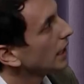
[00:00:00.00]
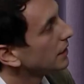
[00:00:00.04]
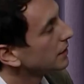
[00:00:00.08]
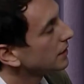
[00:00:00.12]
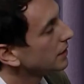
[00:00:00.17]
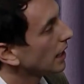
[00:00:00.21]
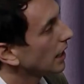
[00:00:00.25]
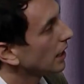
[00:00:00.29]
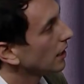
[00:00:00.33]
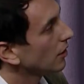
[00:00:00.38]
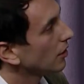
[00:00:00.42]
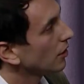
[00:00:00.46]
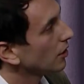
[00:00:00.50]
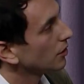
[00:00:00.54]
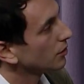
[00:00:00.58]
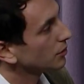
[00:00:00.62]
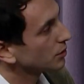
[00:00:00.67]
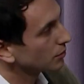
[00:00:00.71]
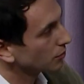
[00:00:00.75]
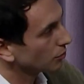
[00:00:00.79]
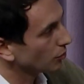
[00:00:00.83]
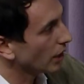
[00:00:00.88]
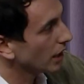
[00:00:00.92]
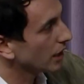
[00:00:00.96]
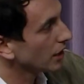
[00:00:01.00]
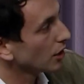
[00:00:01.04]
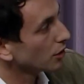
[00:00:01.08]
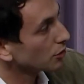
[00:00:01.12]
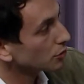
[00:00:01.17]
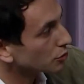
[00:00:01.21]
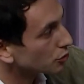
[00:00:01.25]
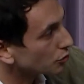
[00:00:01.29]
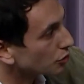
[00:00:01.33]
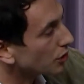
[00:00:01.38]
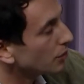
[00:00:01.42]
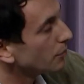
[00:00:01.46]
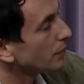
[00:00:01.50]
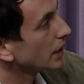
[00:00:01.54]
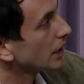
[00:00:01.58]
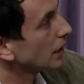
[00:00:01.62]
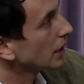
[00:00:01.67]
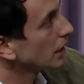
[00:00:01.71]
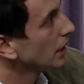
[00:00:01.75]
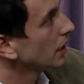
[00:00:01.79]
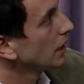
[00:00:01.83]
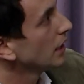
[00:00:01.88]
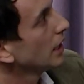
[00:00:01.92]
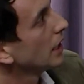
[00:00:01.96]
and sat or radio
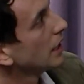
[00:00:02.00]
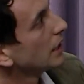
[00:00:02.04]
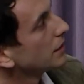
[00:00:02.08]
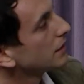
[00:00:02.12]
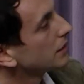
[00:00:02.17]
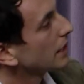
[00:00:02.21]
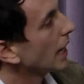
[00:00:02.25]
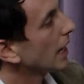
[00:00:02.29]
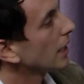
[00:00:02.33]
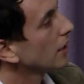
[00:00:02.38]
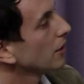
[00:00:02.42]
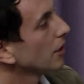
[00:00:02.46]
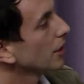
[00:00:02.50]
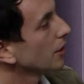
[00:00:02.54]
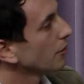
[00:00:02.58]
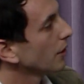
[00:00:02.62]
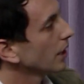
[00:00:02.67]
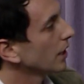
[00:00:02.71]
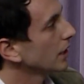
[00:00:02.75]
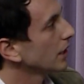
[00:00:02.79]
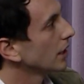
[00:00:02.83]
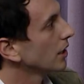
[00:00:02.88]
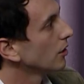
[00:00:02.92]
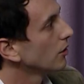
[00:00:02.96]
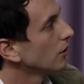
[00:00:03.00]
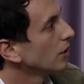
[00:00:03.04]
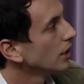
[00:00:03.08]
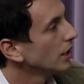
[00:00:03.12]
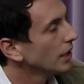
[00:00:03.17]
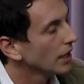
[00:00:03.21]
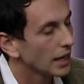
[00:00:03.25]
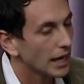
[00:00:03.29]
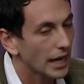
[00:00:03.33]
streaming and satellite radio,